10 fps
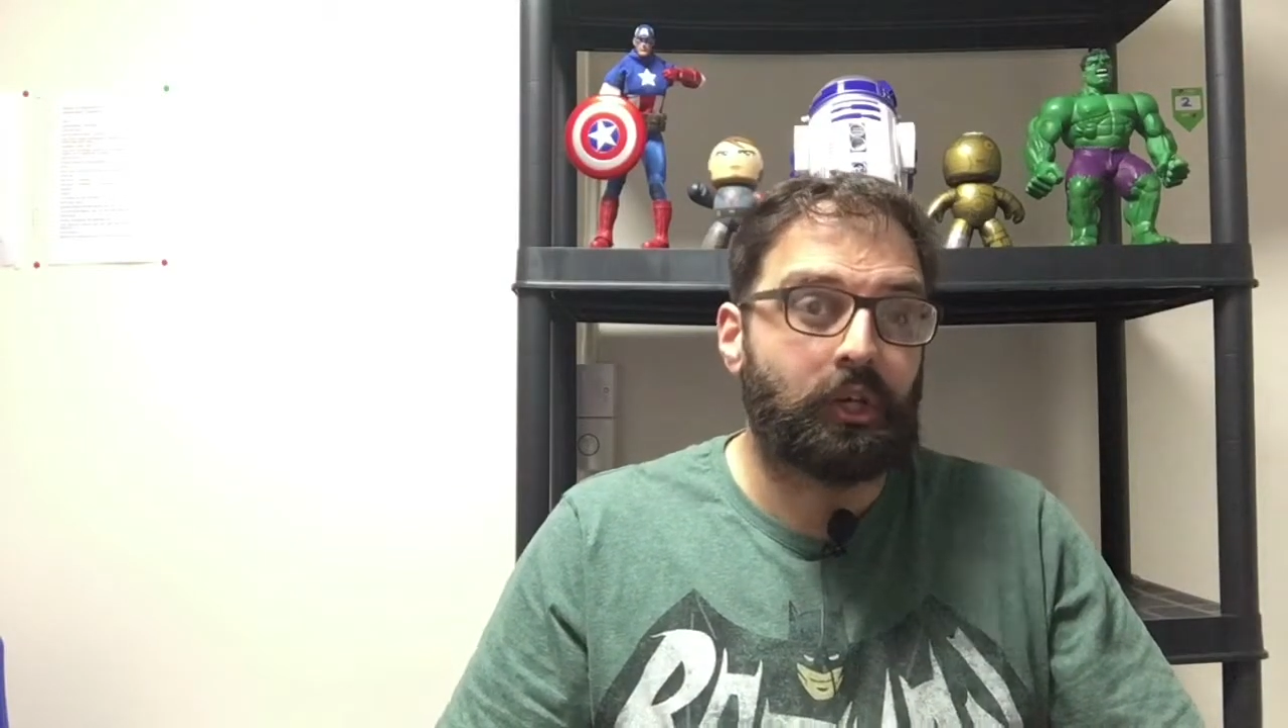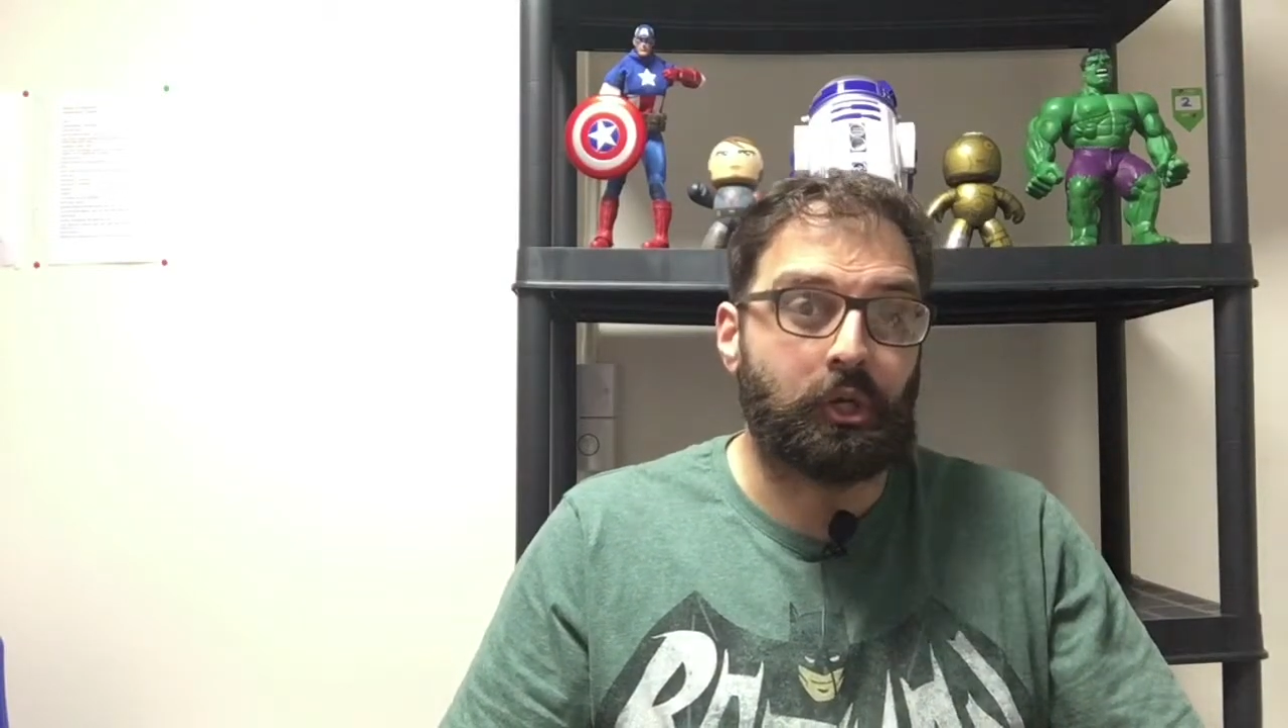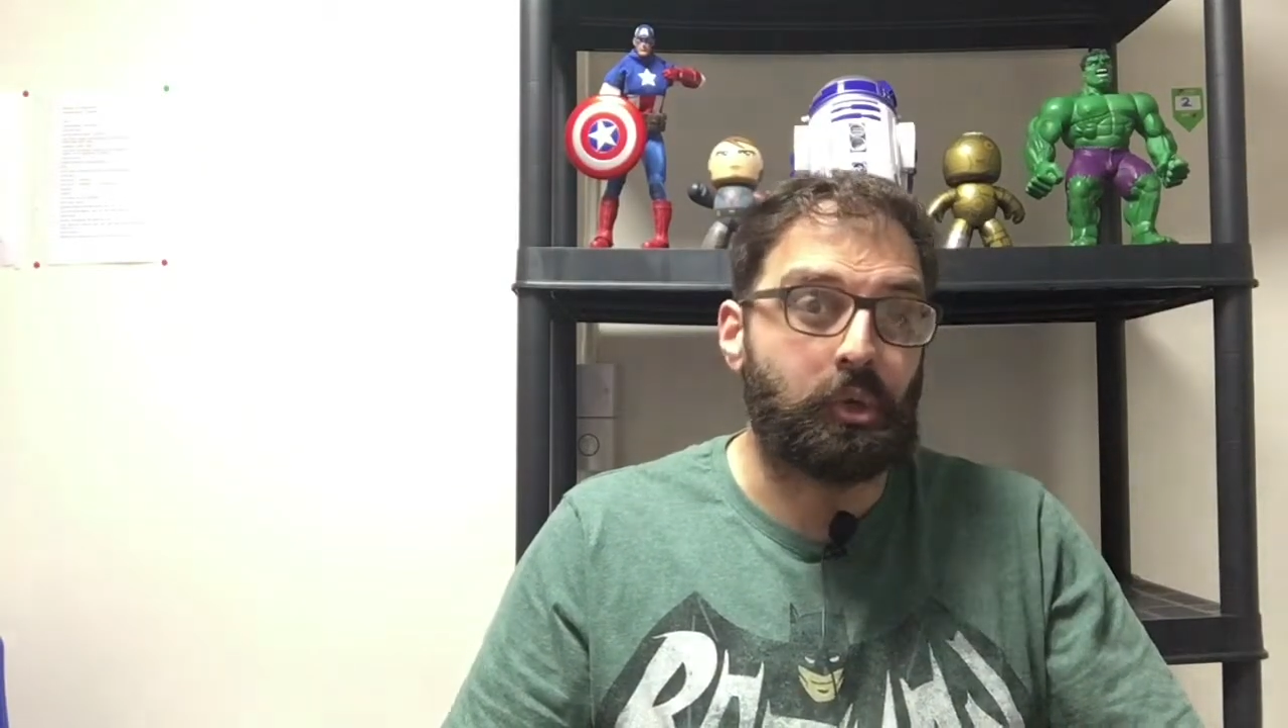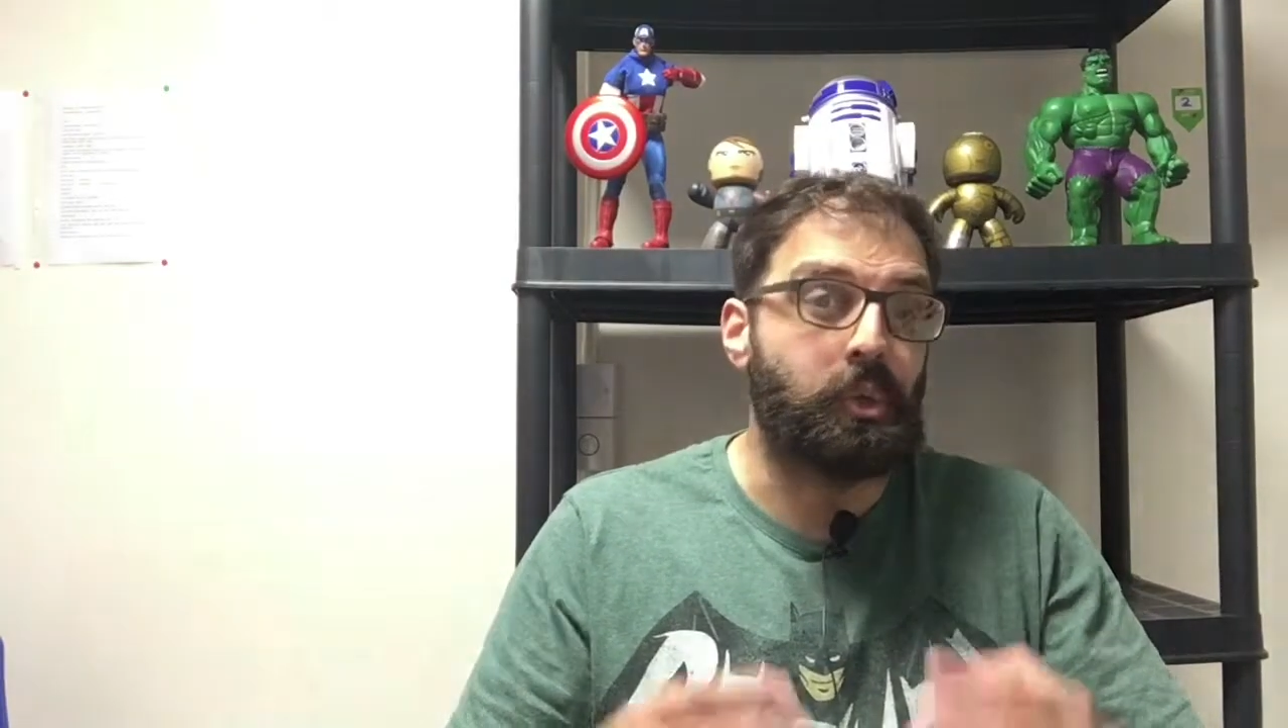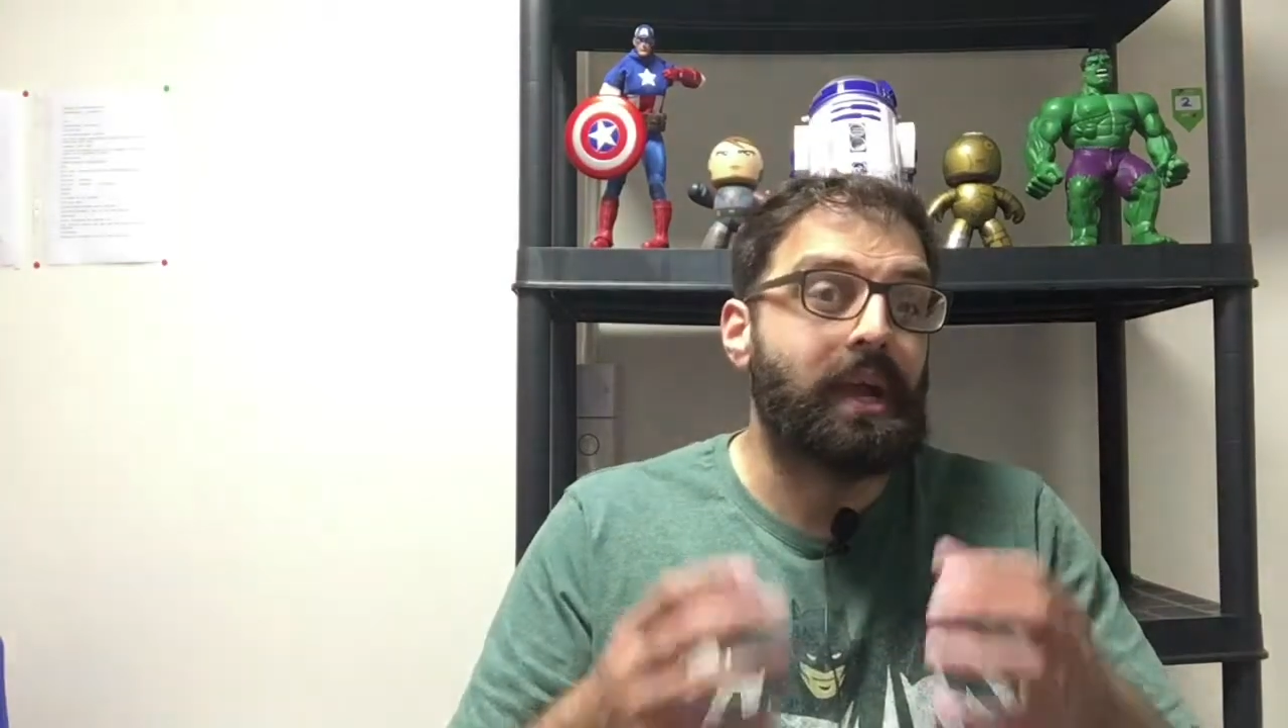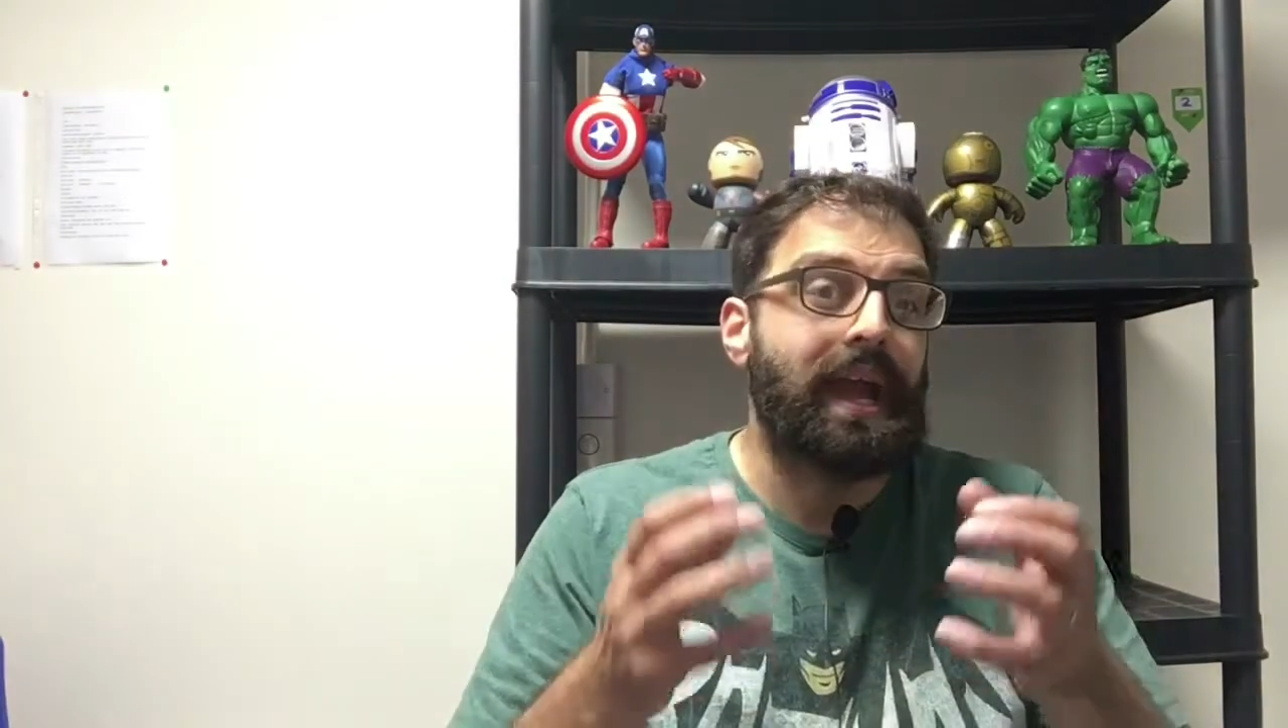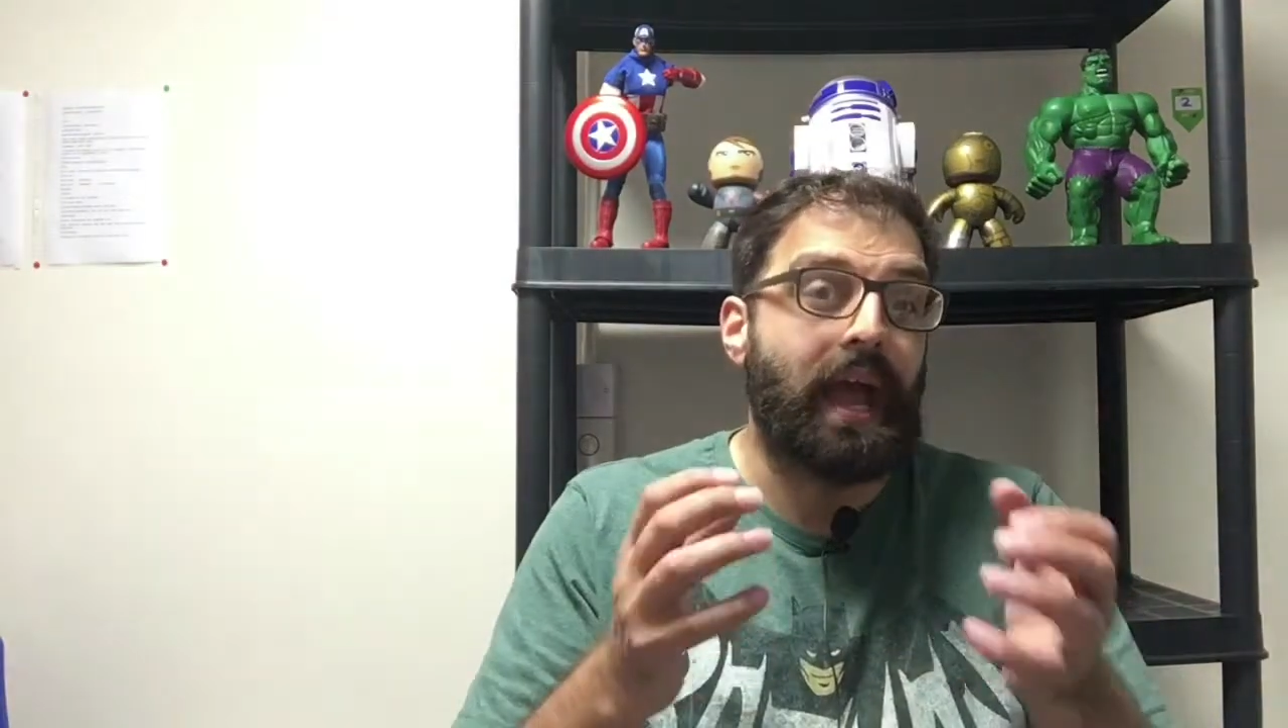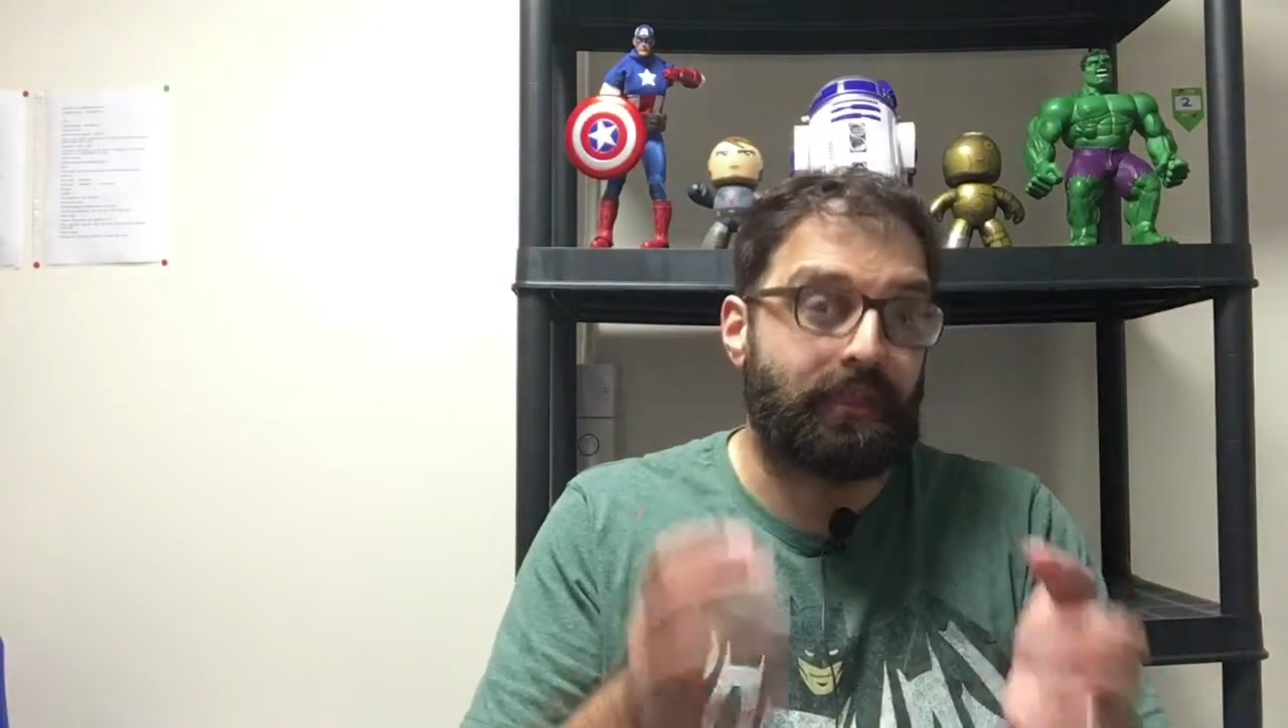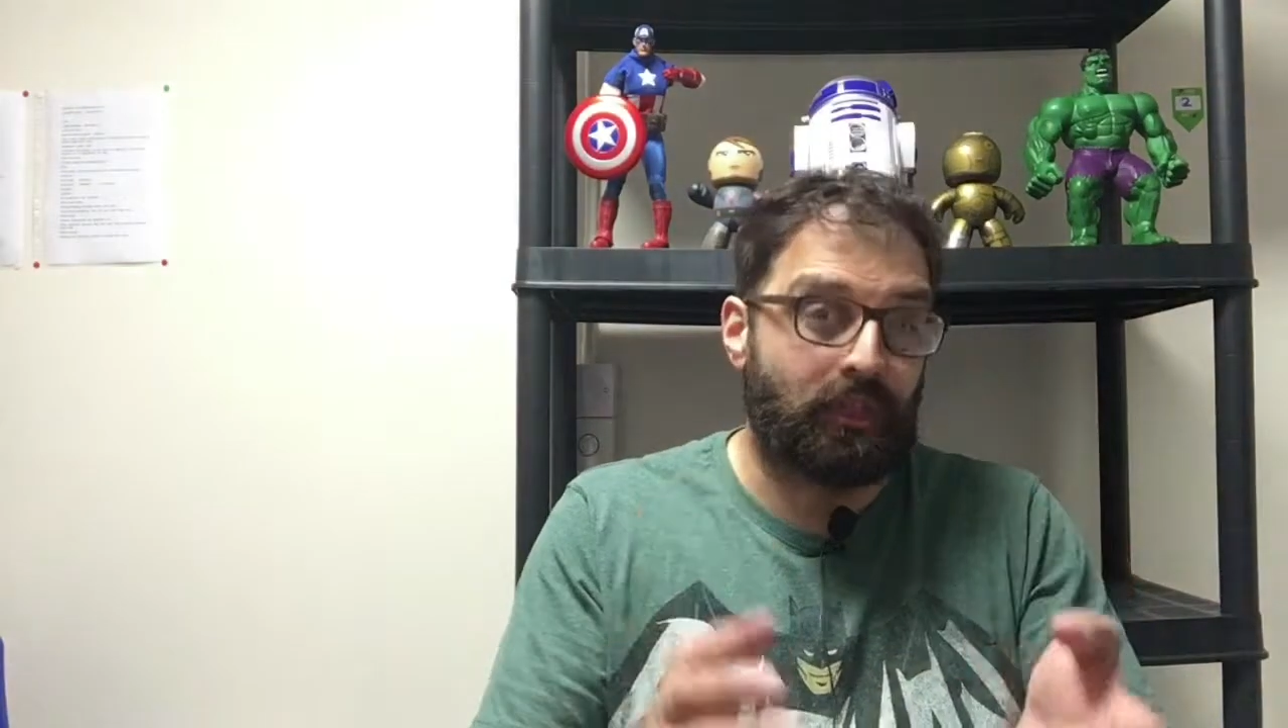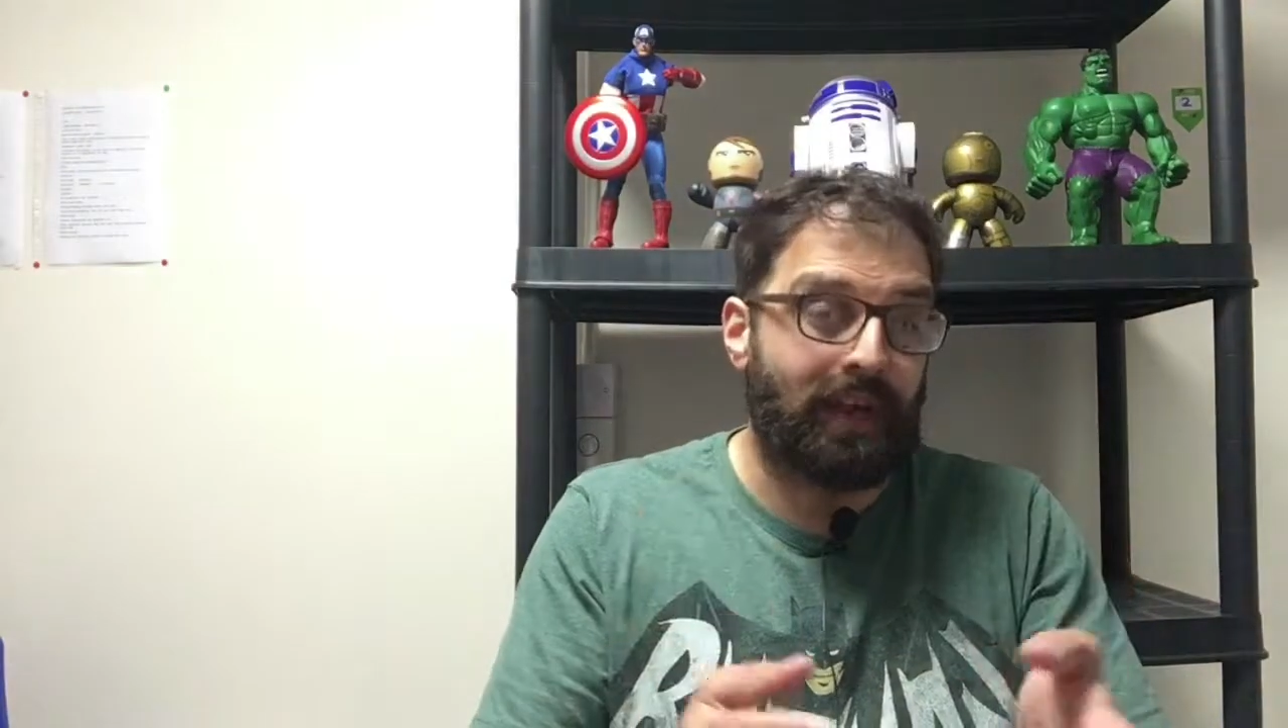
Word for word: who at